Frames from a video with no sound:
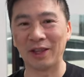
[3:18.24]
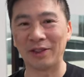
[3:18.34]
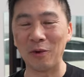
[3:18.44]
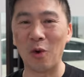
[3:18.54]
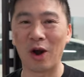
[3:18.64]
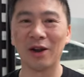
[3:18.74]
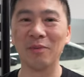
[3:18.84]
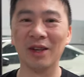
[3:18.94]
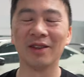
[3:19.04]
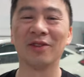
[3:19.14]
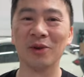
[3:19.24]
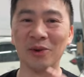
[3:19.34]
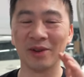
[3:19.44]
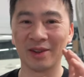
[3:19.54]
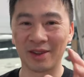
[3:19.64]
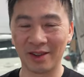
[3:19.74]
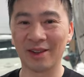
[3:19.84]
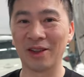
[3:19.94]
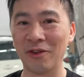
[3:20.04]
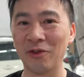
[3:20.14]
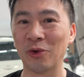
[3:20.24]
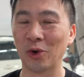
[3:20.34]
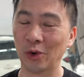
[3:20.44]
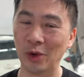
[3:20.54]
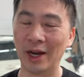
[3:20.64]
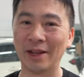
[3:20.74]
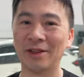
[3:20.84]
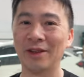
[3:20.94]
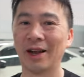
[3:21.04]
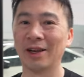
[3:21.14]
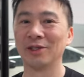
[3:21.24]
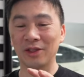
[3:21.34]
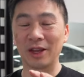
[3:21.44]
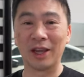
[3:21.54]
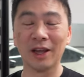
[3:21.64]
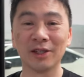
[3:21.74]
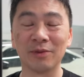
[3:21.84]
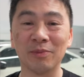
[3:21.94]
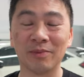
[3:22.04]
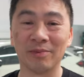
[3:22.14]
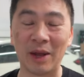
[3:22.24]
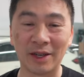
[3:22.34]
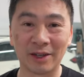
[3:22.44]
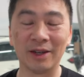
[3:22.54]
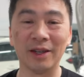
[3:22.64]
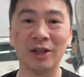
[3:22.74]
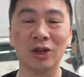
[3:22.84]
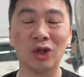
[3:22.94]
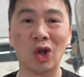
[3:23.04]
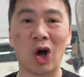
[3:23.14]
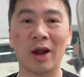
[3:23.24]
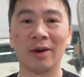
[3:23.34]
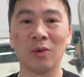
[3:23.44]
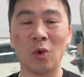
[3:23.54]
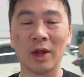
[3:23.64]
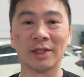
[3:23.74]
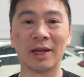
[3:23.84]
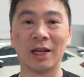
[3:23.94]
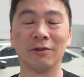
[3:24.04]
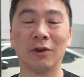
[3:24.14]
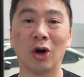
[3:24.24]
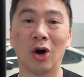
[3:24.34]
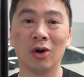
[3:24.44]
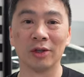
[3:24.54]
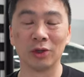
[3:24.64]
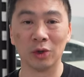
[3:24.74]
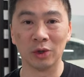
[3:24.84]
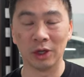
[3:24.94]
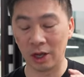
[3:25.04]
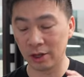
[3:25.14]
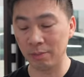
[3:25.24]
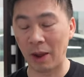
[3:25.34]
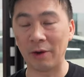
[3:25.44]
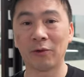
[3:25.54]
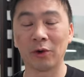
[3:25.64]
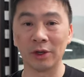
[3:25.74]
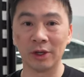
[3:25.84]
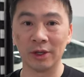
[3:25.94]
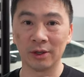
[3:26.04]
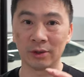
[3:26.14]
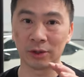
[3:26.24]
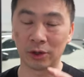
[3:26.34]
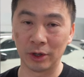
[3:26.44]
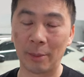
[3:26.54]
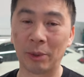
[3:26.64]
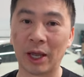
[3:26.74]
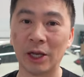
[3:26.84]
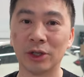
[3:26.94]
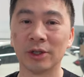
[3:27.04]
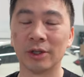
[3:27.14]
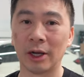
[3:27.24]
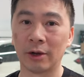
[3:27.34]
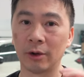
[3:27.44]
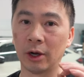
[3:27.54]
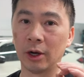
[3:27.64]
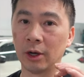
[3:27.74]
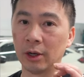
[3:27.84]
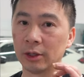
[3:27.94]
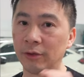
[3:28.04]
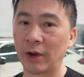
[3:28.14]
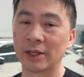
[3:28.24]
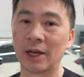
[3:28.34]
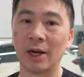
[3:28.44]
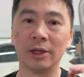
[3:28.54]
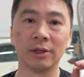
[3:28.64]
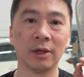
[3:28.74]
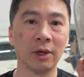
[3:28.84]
that they wanted me to give you or relay to you guys. The kit is basically not one size fit all. So it is meant for certain applications like uh, Civic SIs,